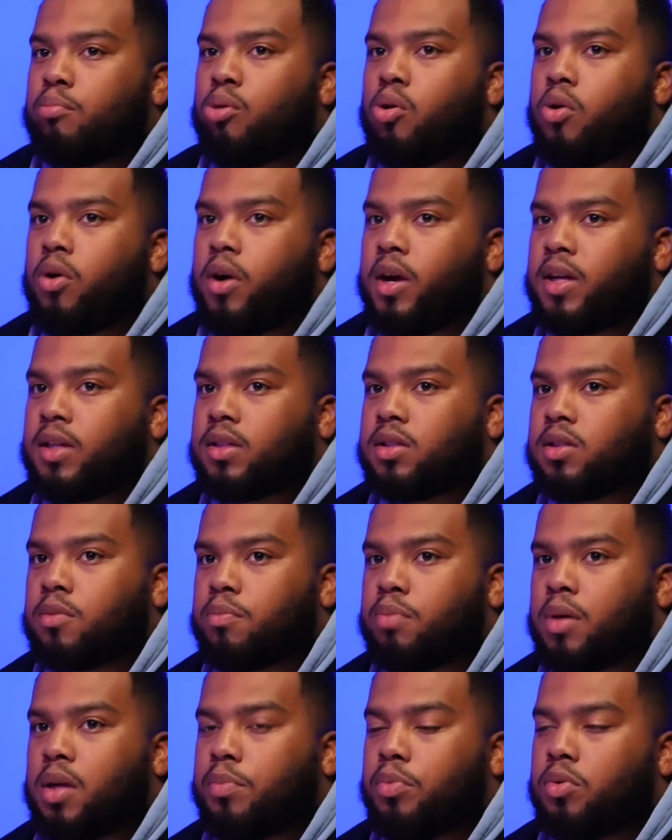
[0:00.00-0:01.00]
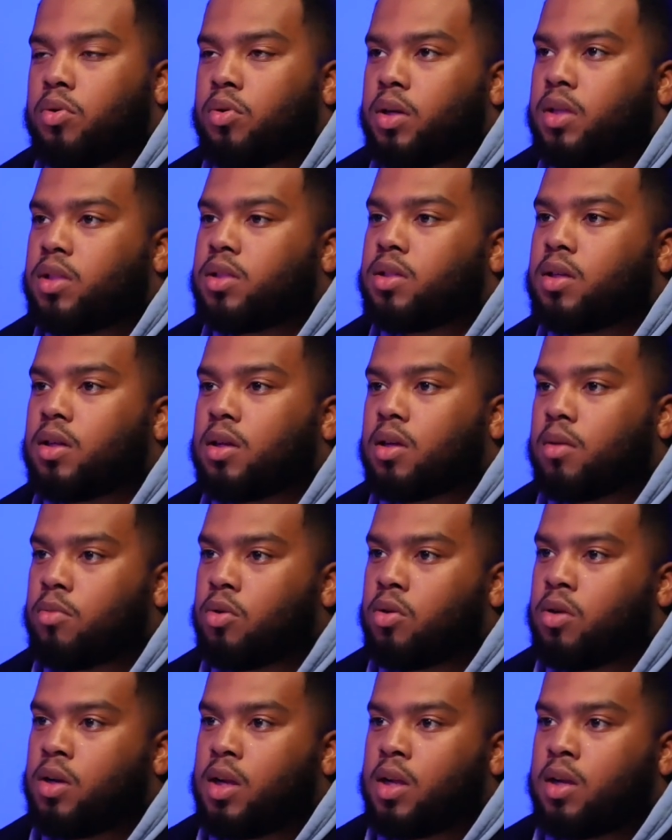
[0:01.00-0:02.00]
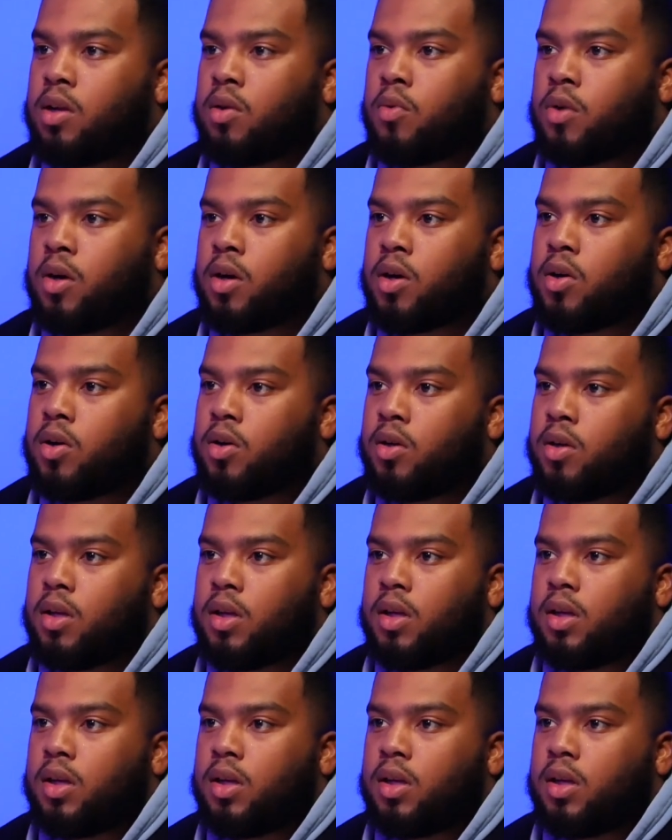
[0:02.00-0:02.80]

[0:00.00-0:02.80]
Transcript: pour into people, into the community and the world.